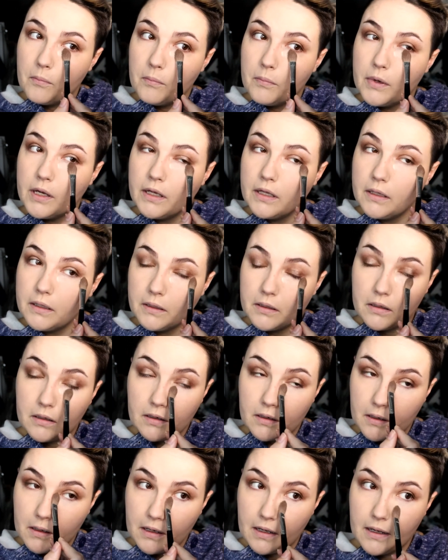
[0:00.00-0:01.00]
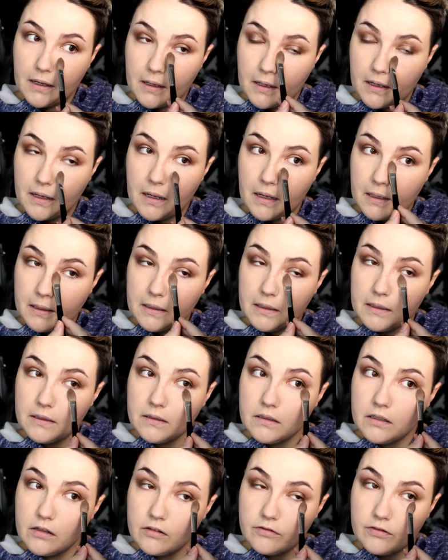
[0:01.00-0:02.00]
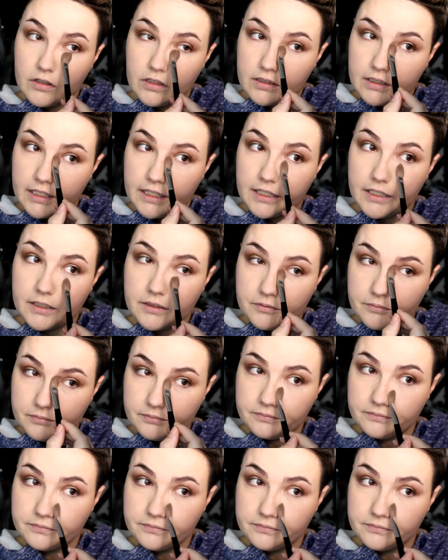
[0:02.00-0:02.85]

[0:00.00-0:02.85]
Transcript: but I get enough on there